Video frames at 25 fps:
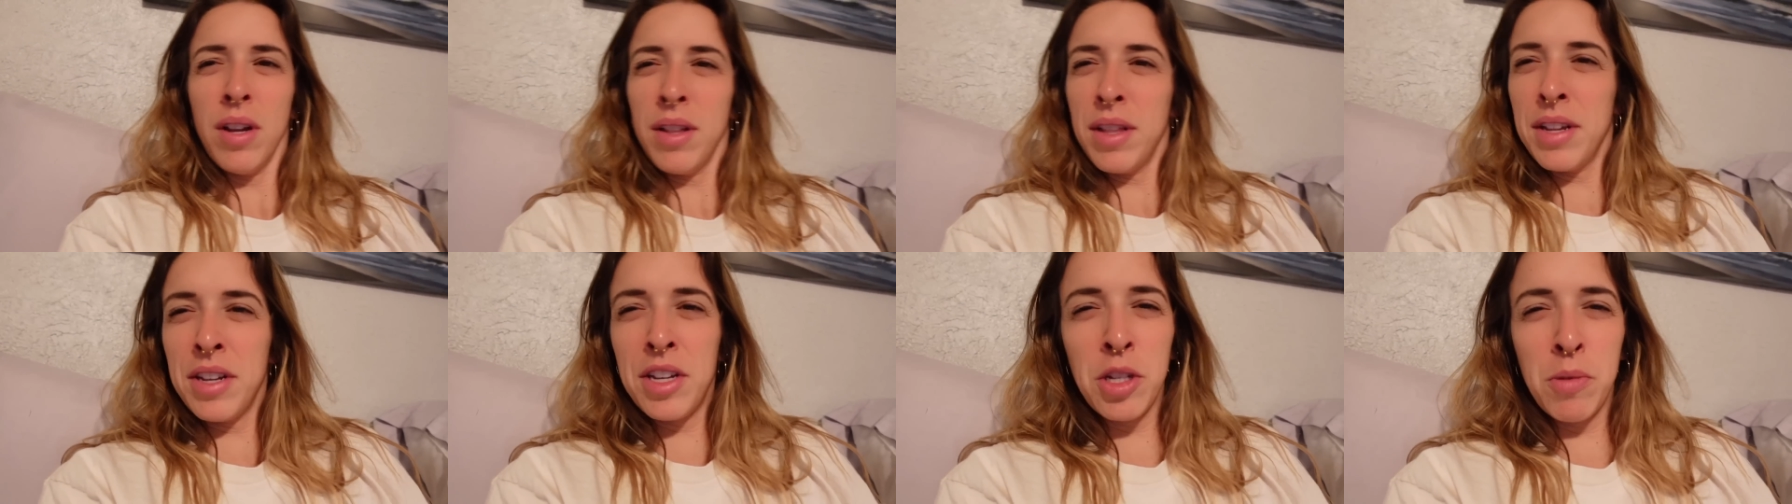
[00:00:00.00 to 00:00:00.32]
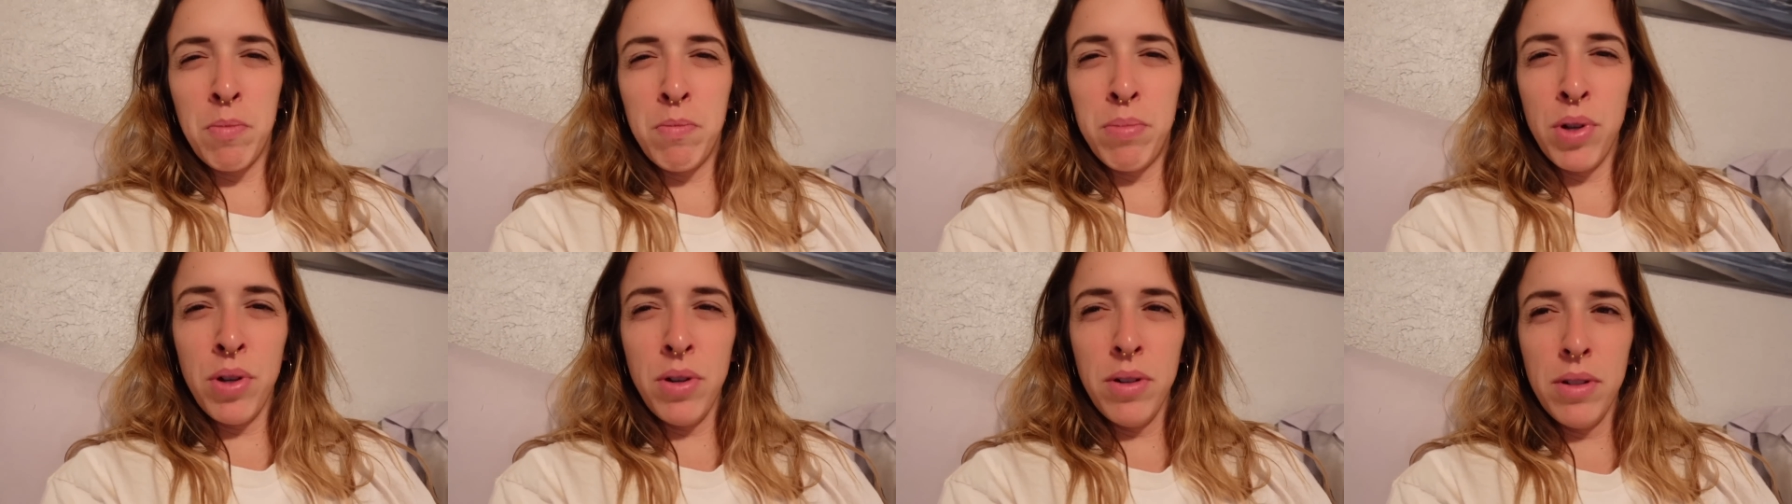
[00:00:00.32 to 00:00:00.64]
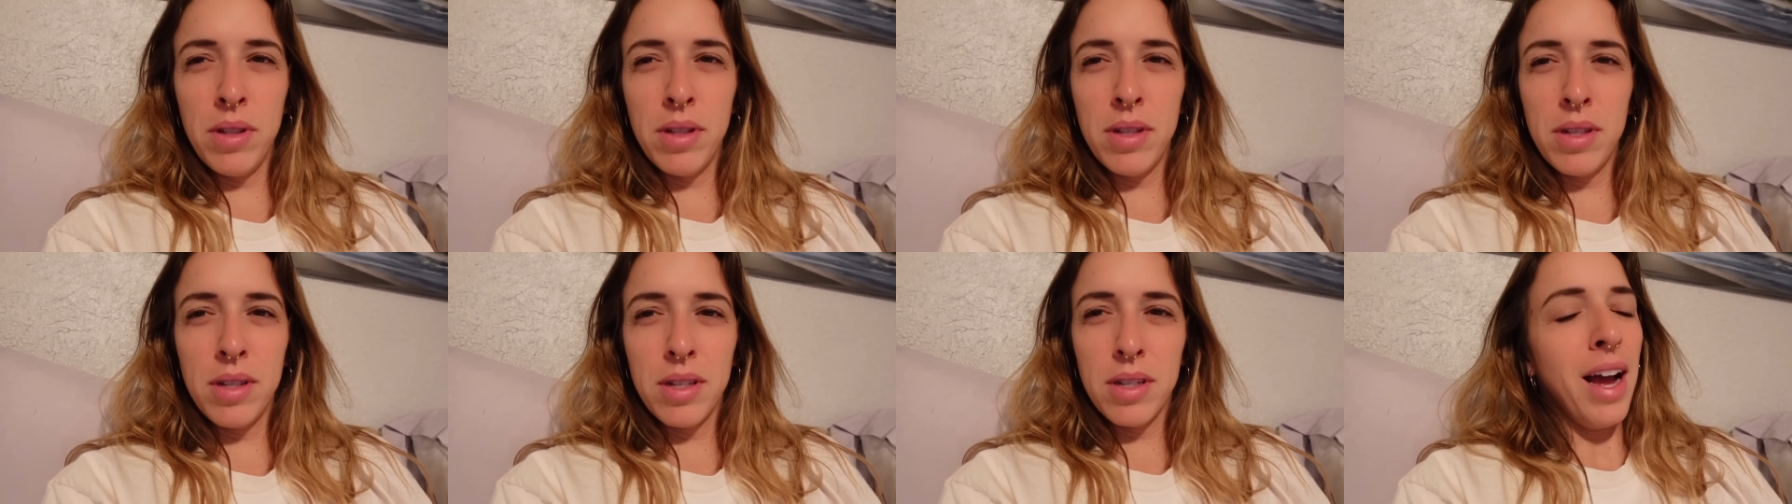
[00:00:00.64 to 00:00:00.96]
Are they just
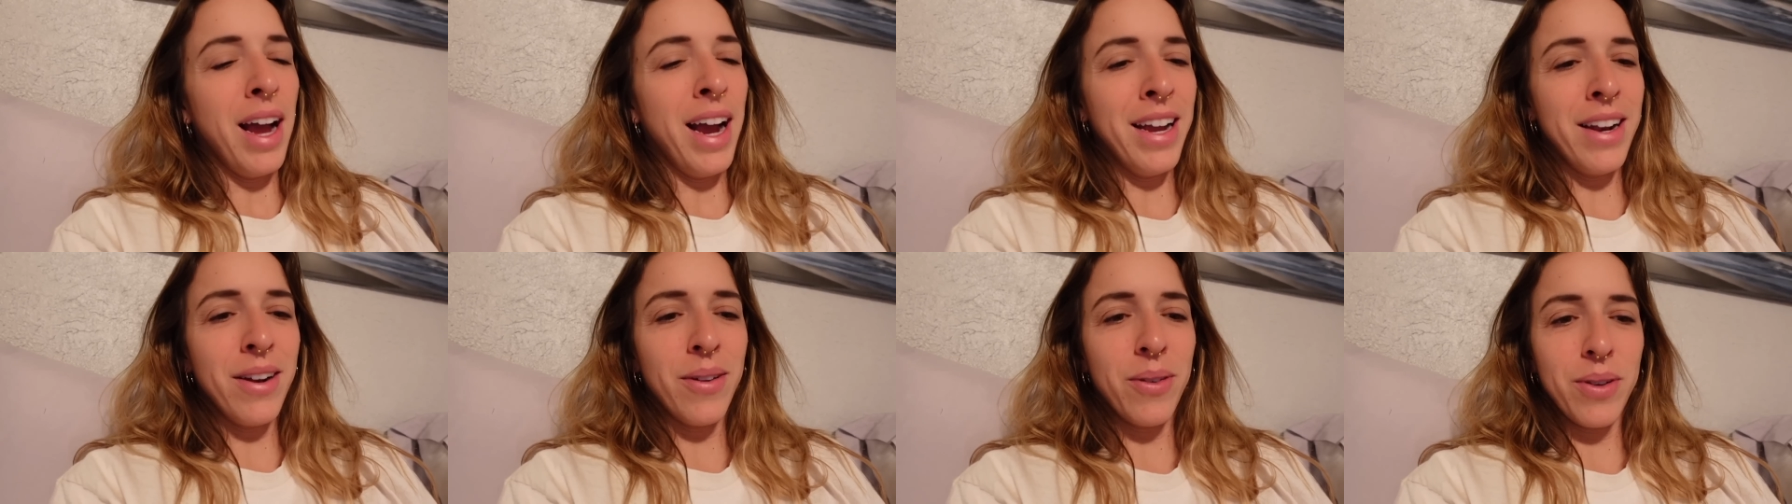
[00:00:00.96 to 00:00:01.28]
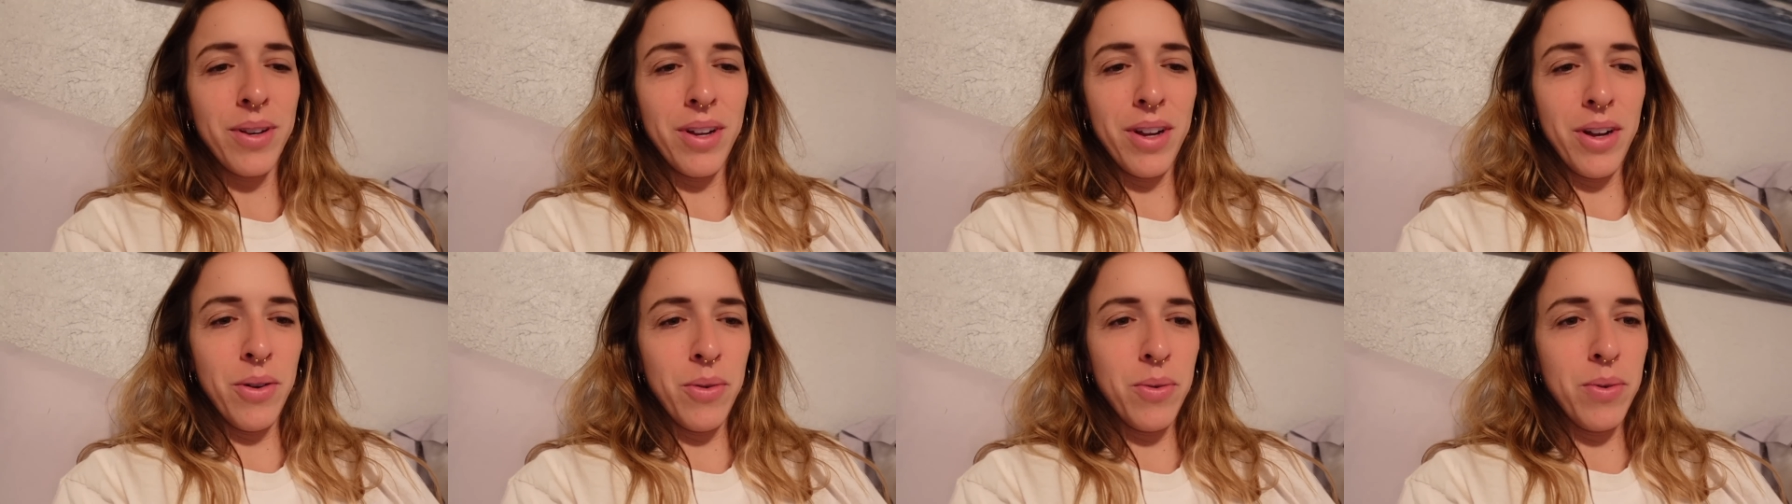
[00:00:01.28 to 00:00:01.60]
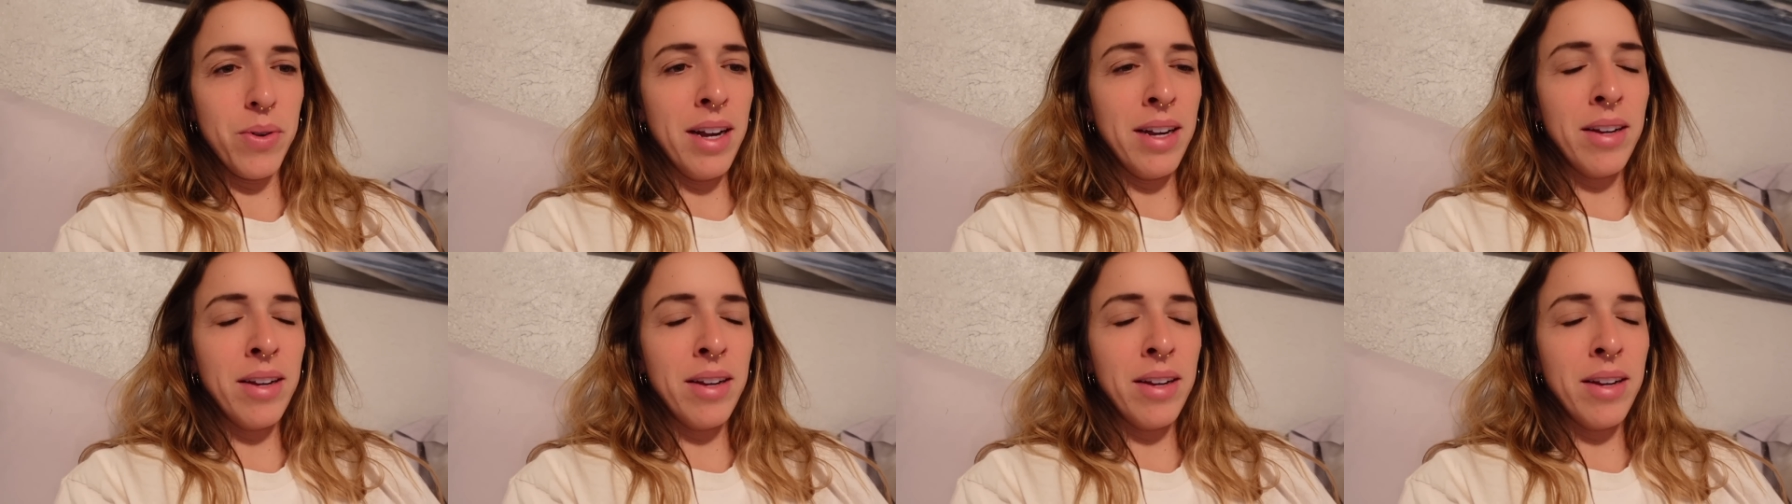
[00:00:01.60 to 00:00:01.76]
boots? I don't know.